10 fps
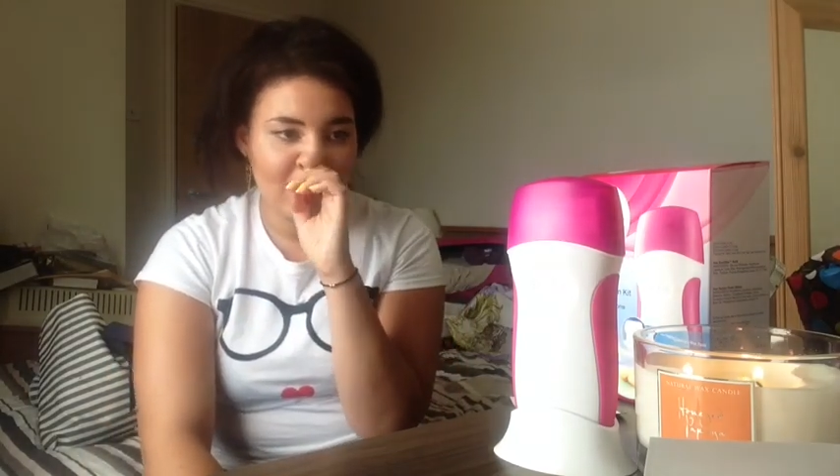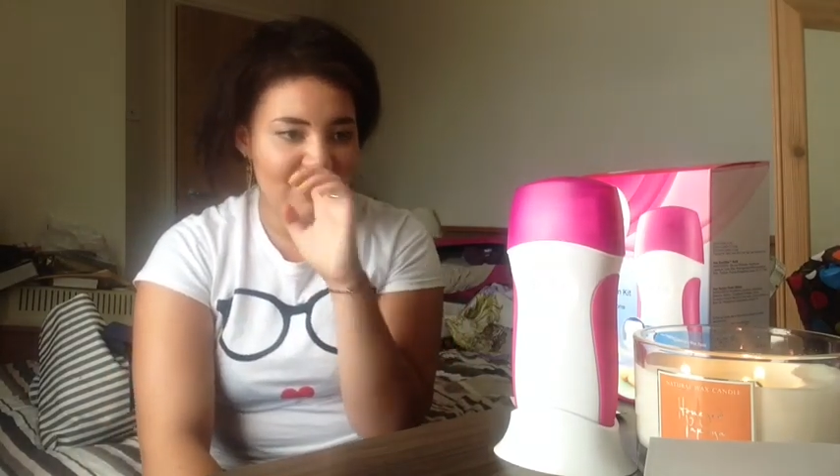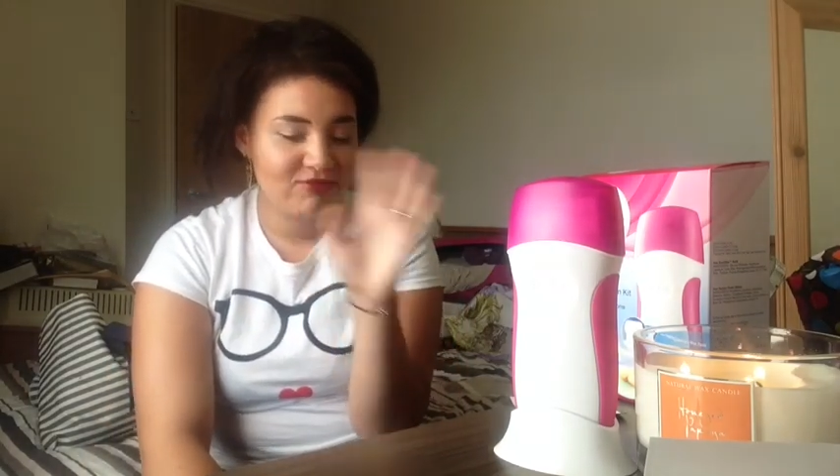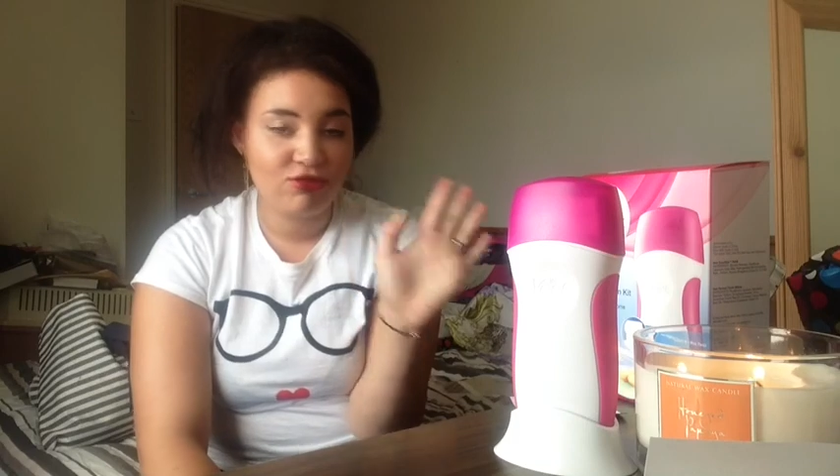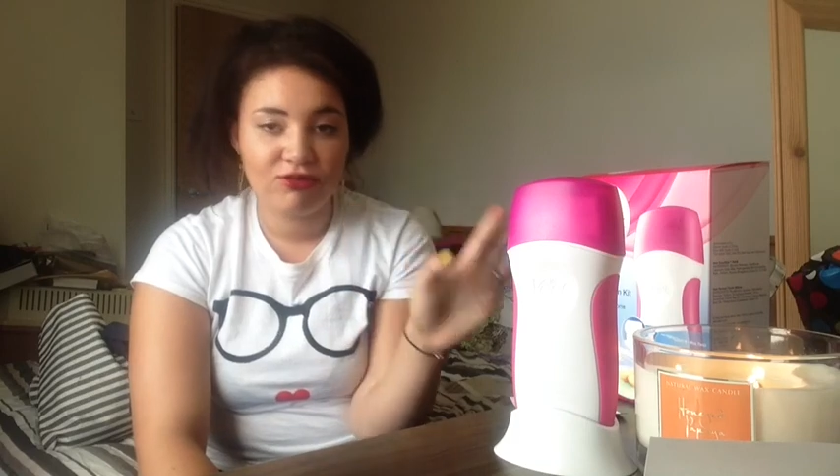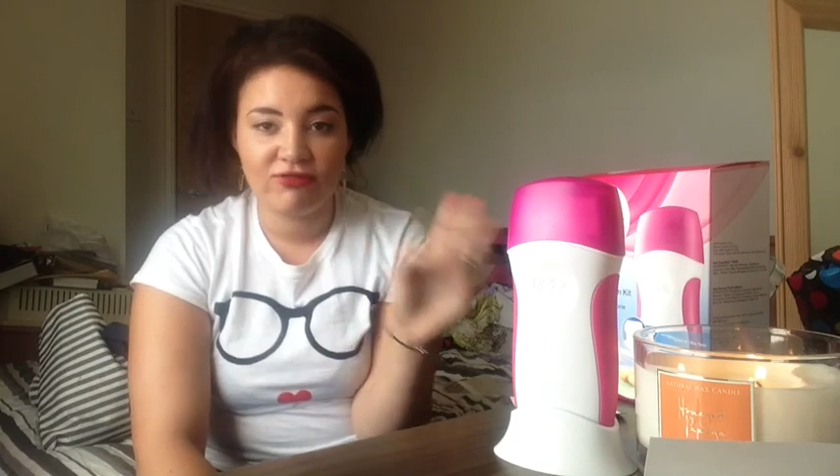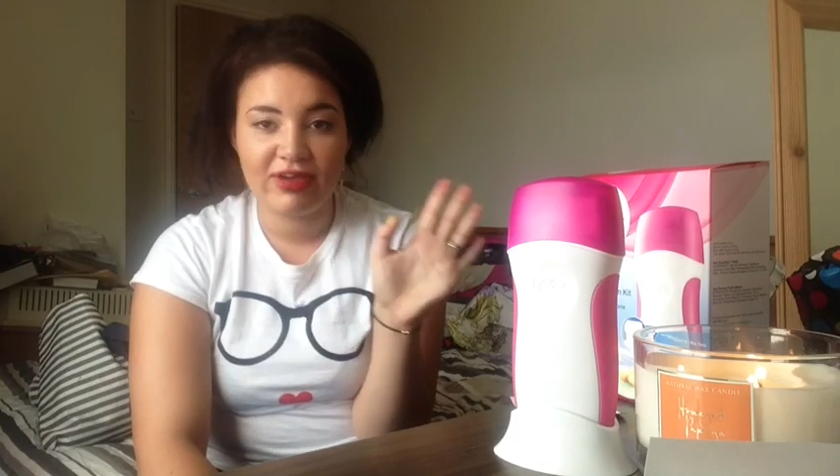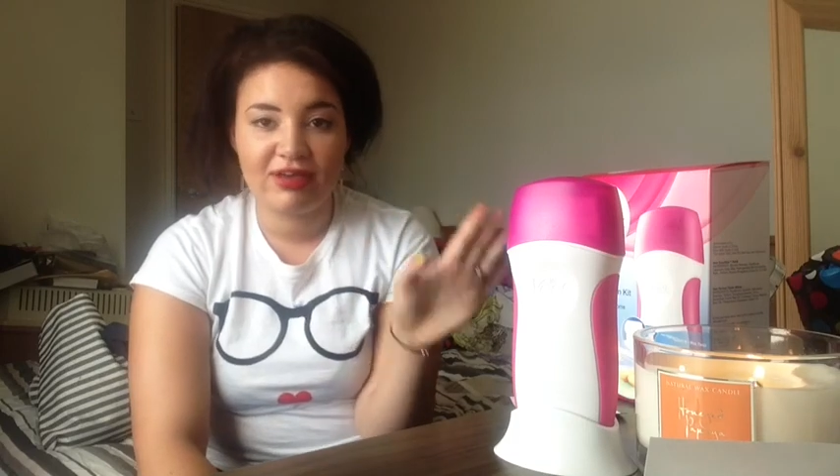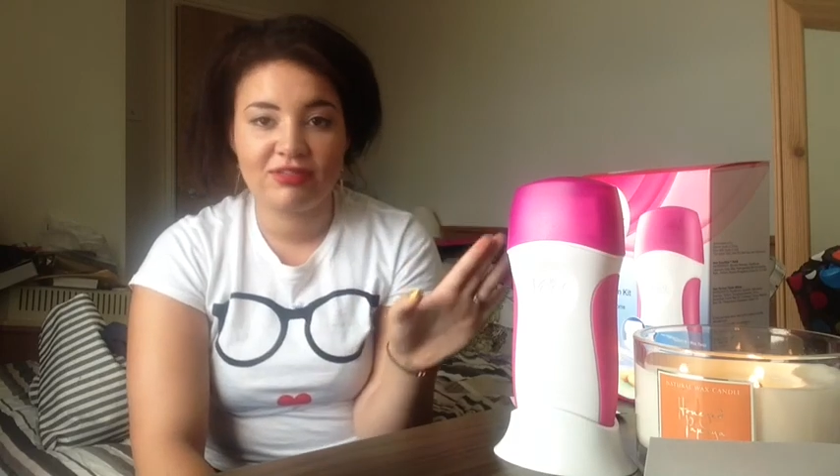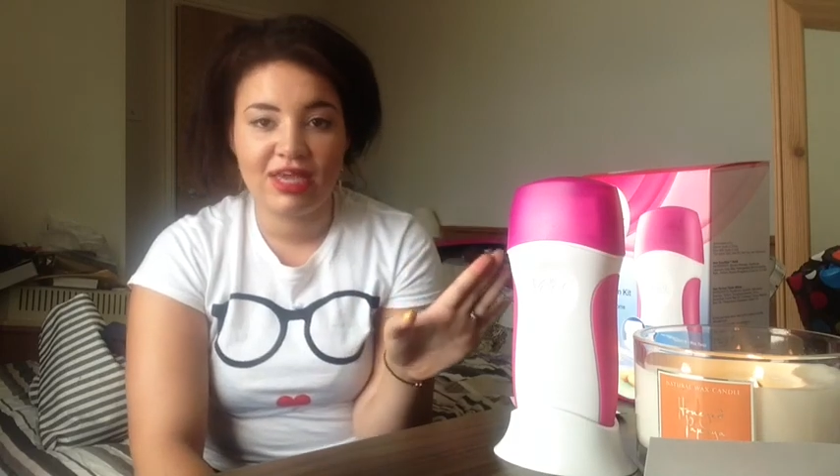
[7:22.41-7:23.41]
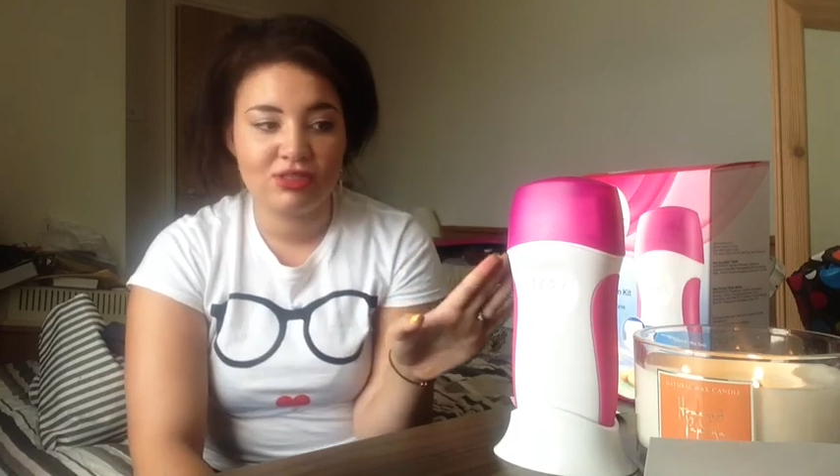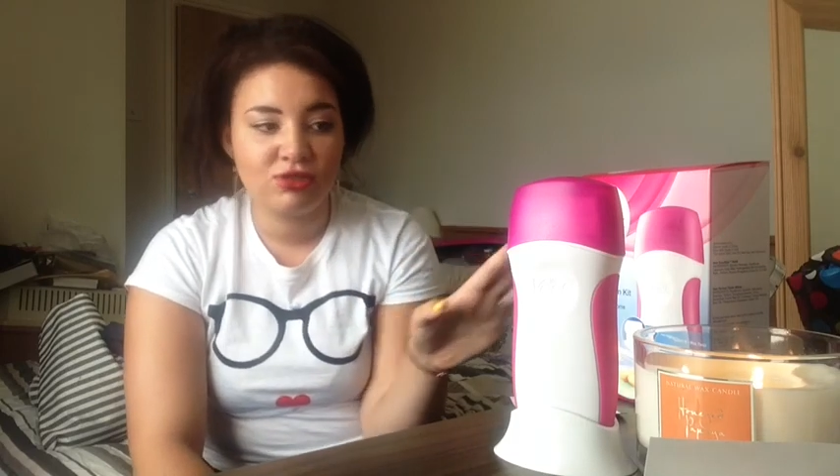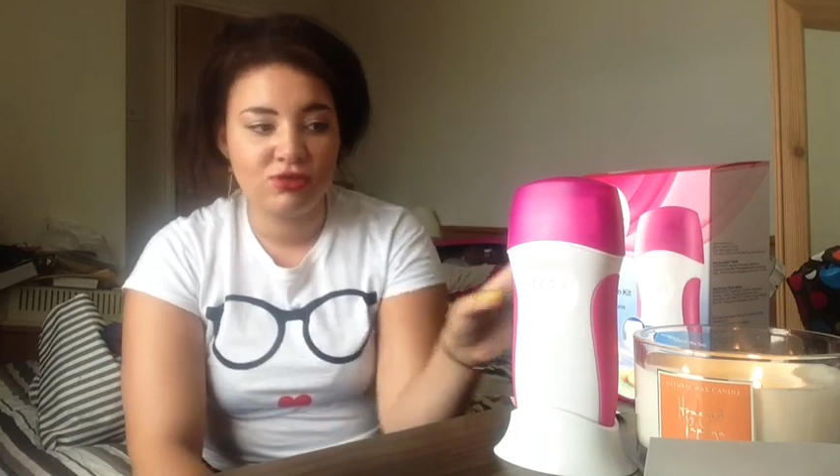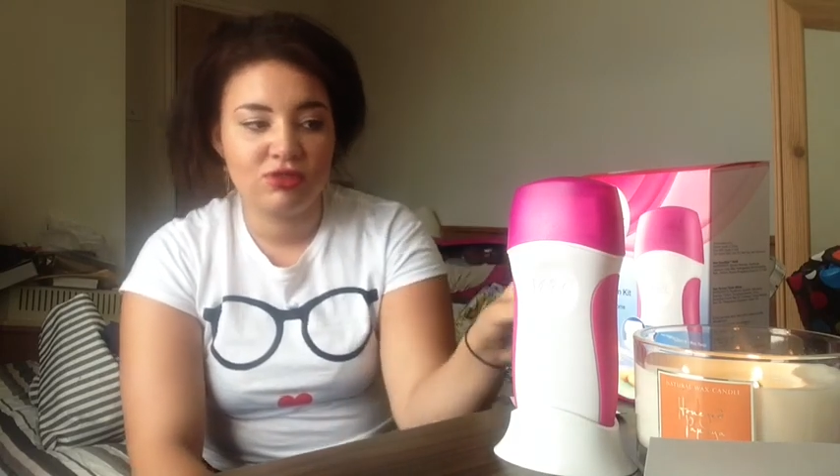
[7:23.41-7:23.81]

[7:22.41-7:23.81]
have not found that at all,